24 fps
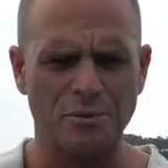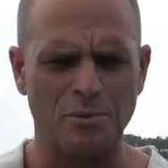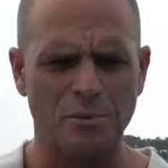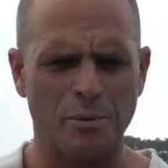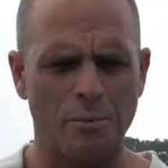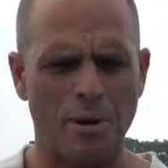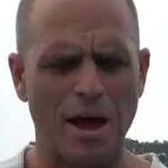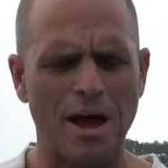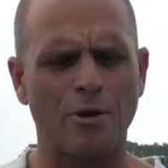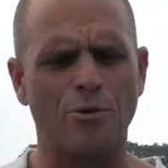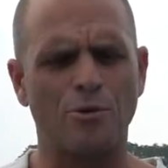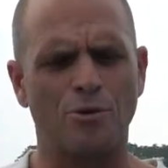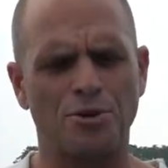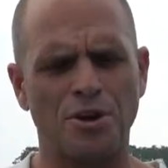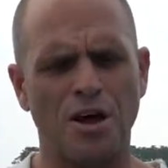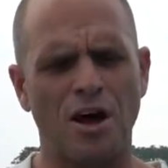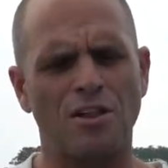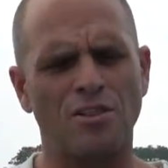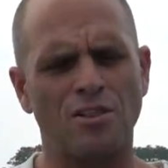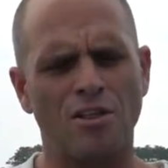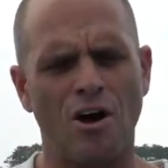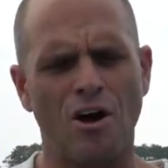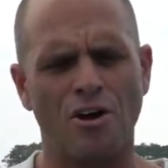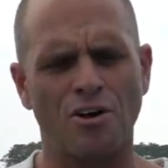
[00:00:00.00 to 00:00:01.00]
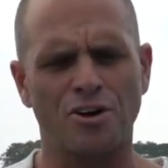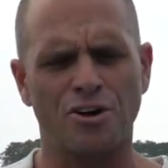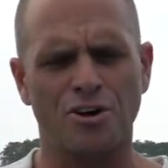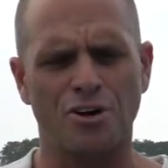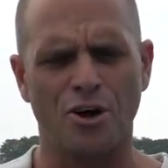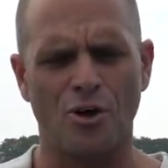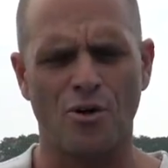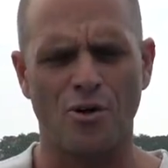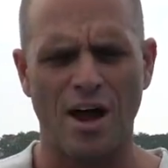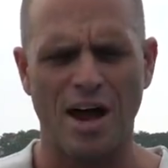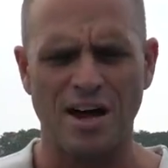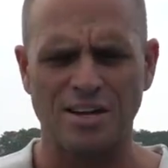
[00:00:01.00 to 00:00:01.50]
them the back roll not long
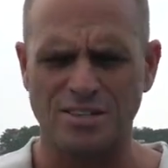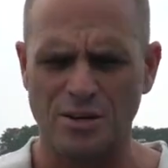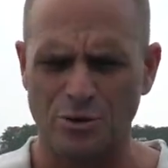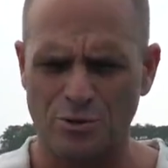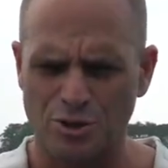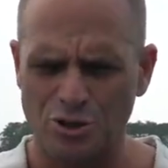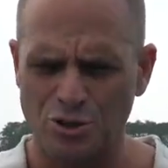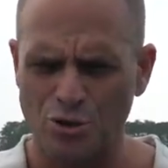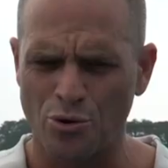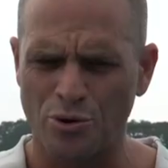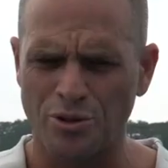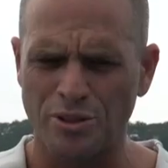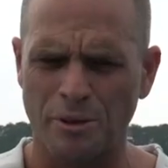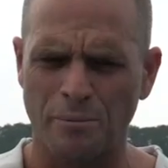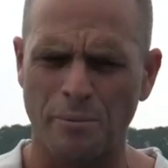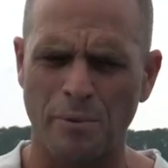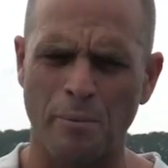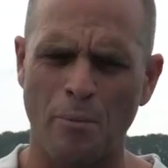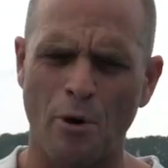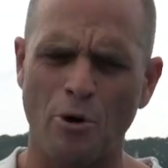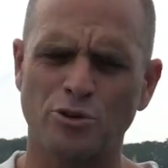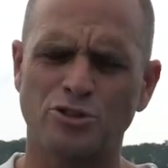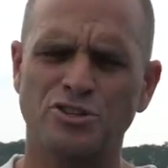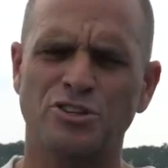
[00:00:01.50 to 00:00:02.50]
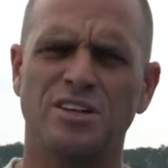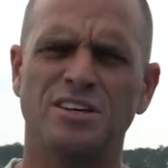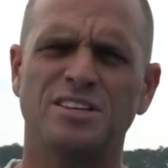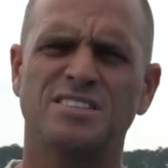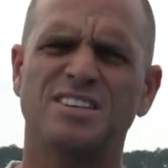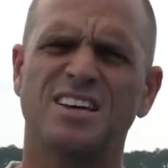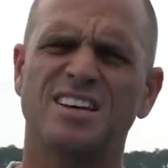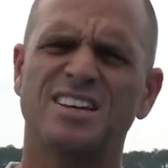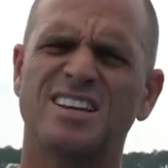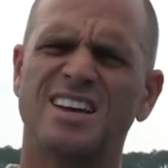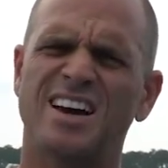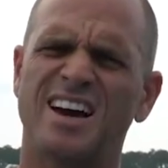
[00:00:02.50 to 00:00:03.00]
ago, as I was showing them the motion, they
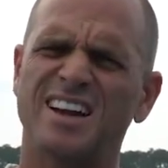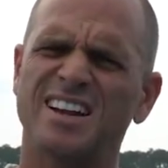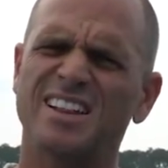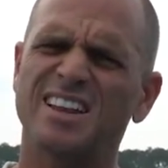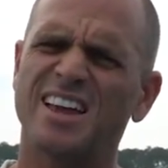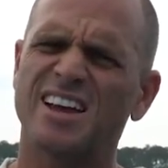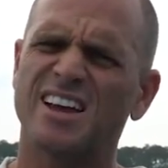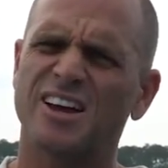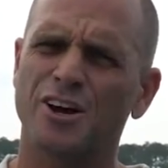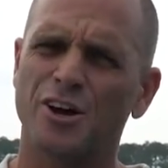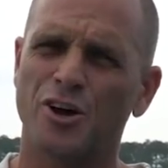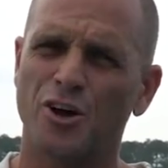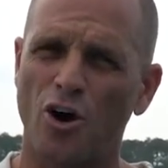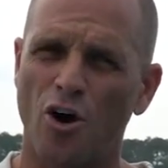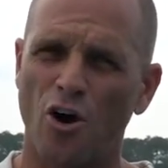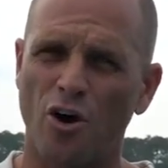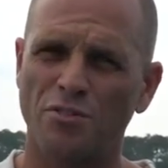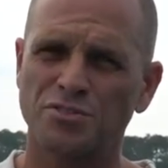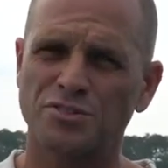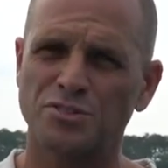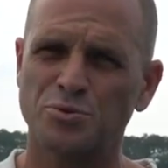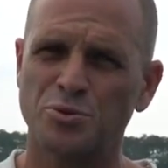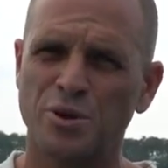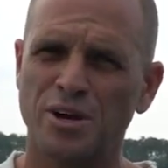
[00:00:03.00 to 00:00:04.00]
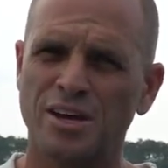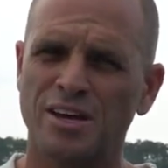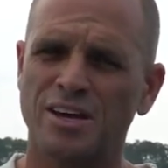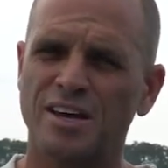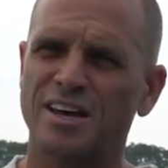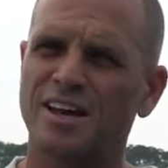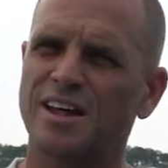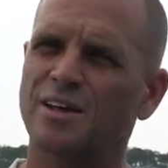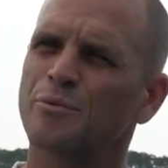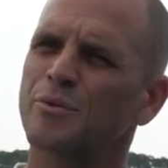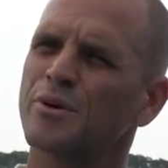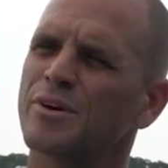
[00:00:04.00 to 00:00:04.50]
said kind of like a golf swing.
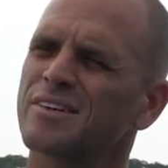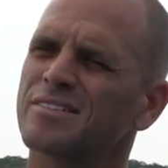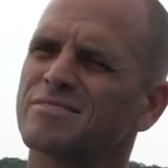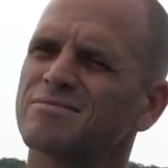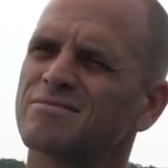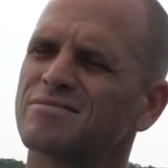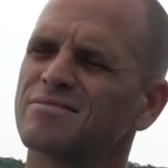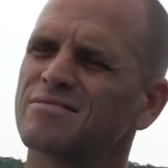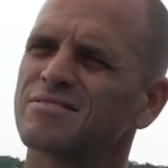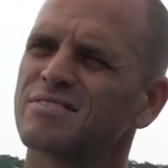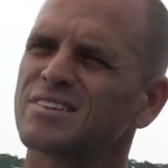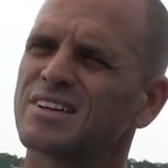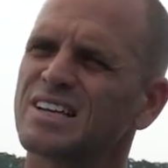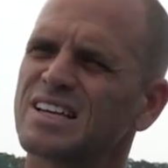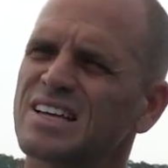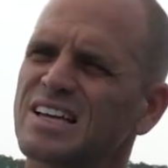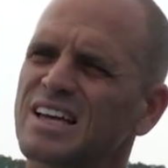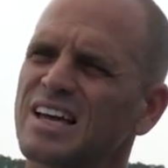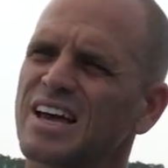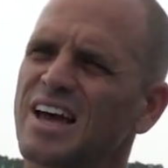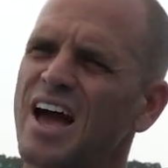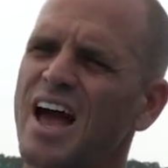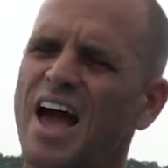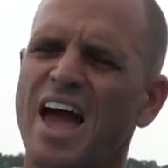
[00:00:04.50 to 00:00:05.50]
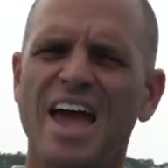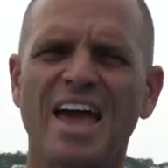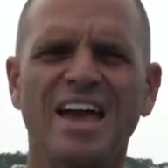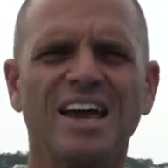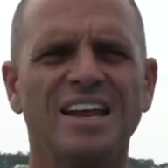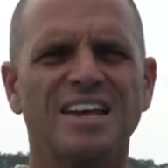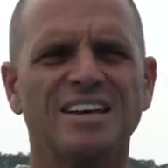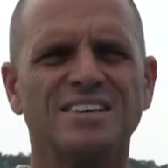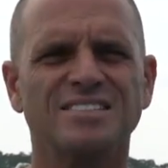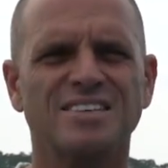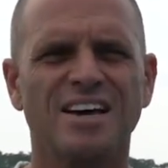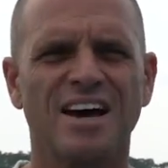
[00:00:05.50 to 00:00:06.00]
And I went,
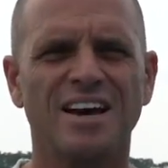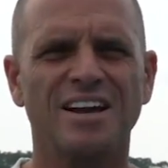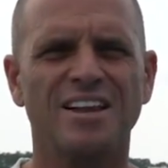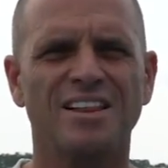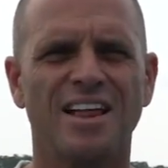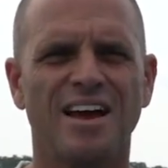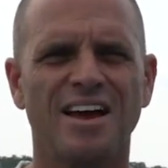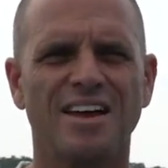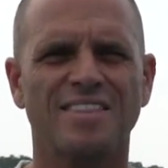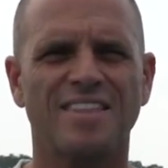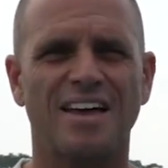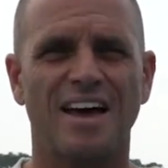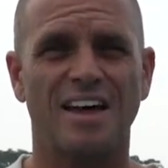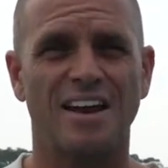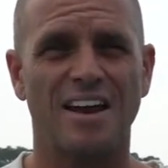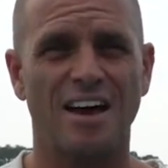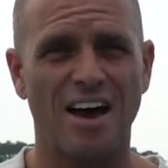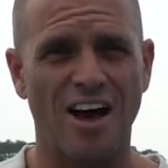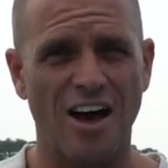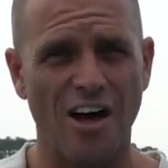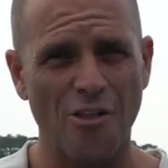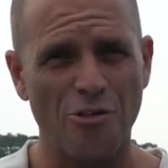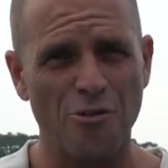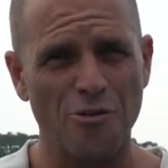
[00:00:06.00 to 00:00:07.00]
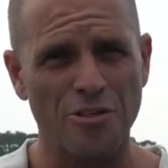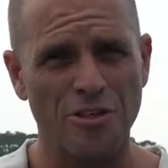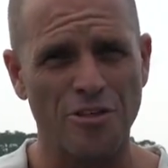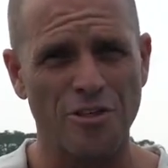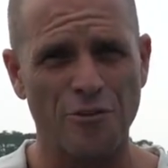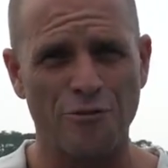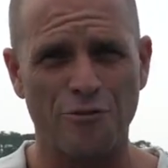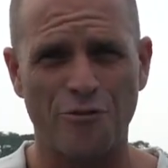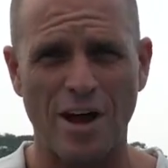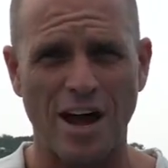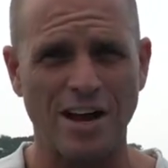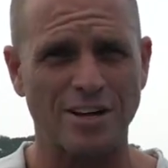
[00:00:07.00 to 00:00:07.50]
it is kind of like that. Other than
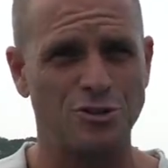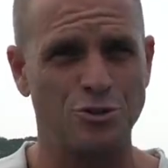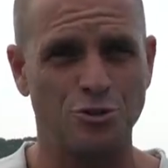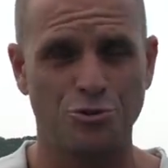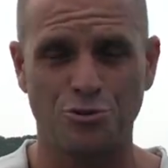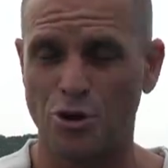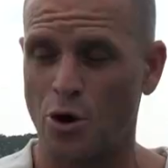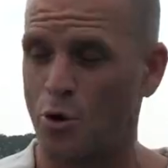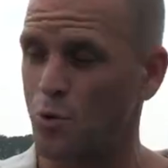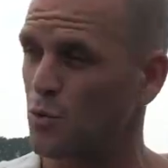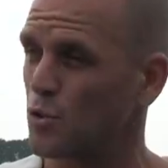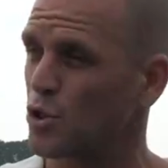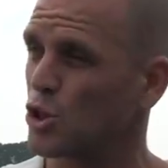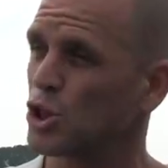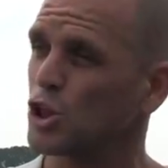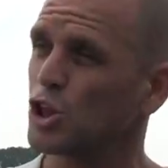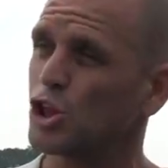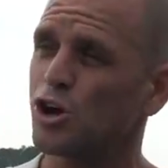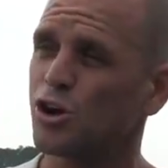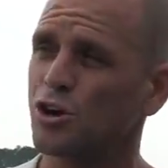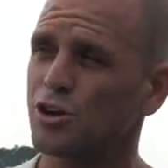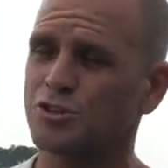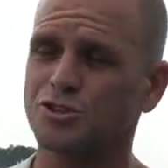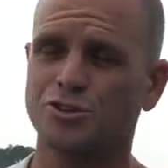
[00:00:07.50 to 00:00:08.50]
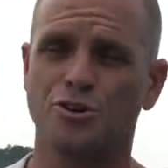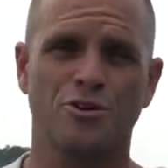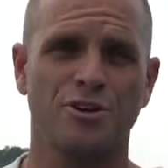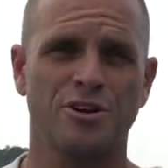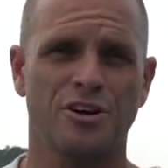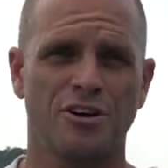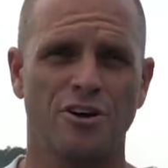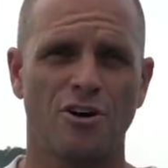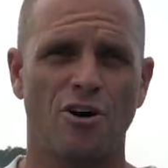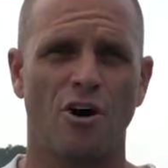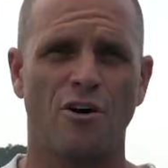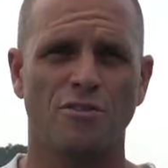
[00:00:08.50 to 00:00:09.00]
the fact you don't look
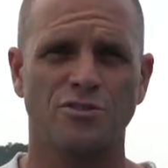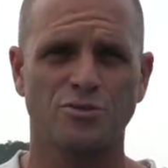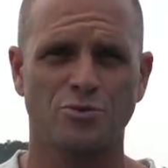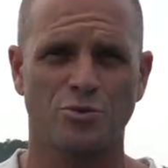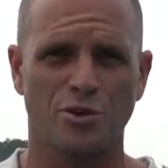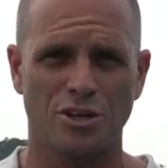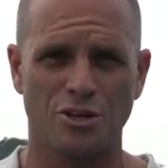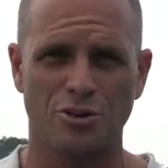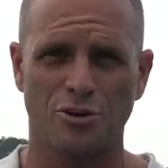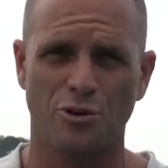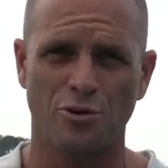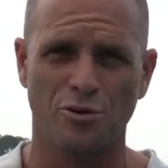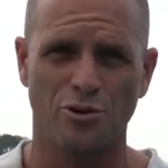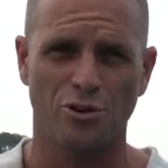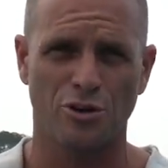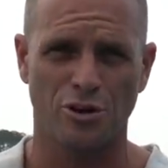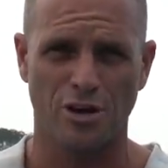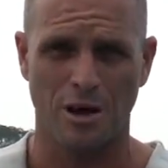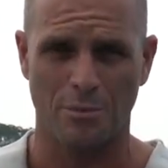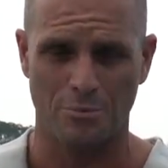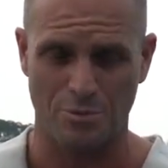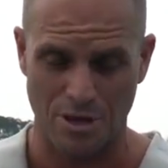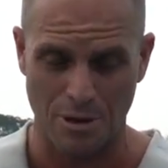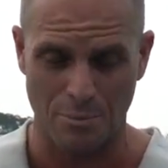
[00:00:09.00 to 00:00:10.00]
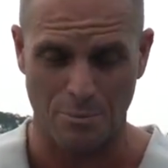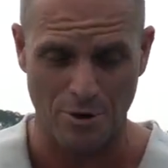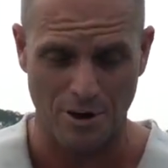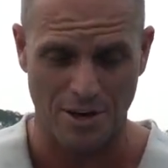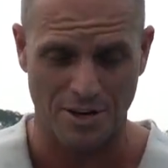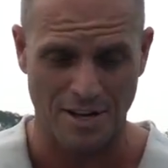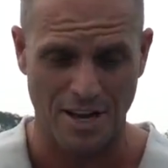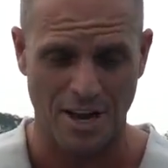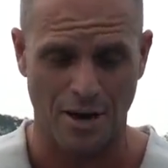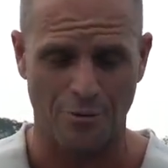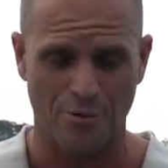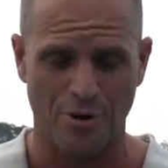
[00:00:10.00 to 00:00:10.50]
during a golf swing, you don't look up, keep your
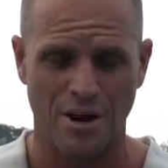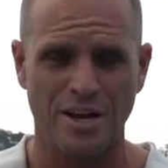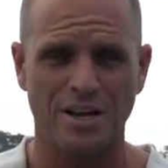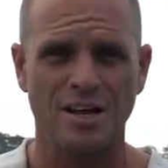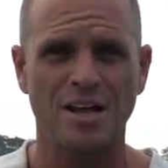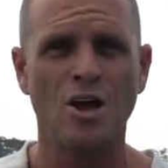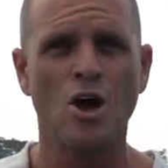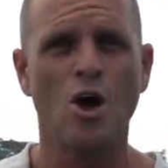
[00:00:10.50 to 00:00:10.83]
head down, right?